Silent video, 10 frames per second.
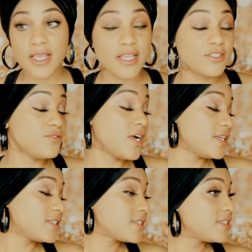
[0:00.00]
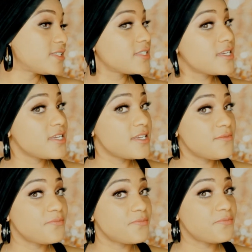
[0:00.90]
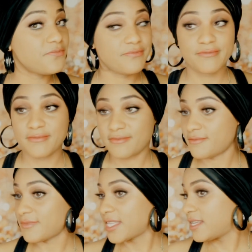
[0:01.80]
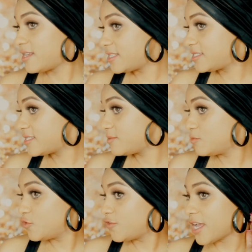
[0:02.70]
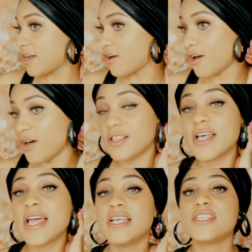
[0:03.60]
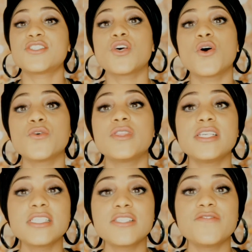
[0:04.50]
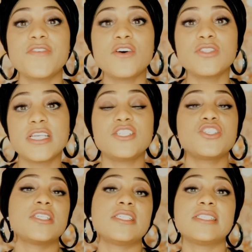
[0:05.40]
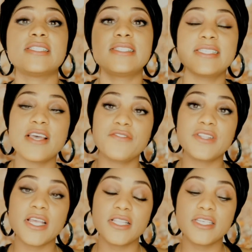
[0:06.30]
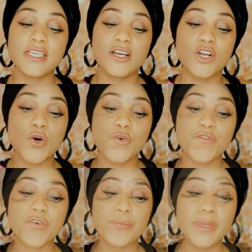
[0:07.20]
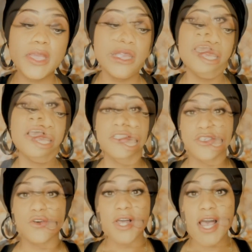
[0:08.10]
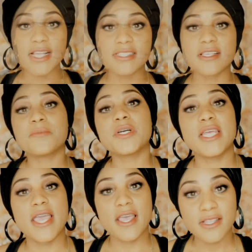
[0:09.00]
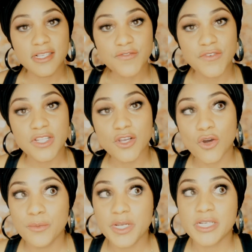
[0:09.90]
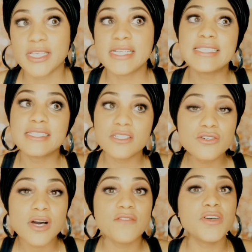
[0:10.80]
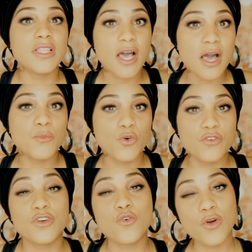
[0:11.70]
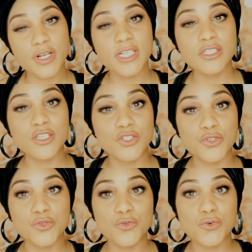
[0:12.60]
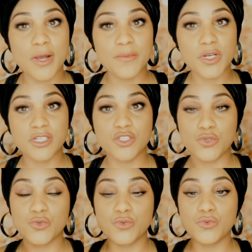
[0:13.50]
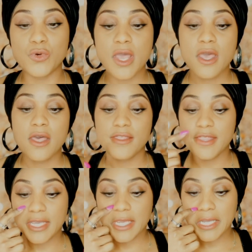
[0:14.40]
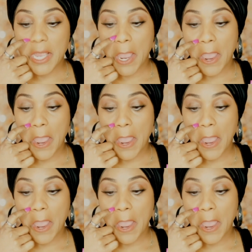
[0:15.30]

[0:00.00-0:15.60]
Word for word: as you guys can see, it didn't move at all. So this foundation is definitely a go for me. So guys, I'm gonna end this video because I still have a lot more recording to do. I'm gonna do the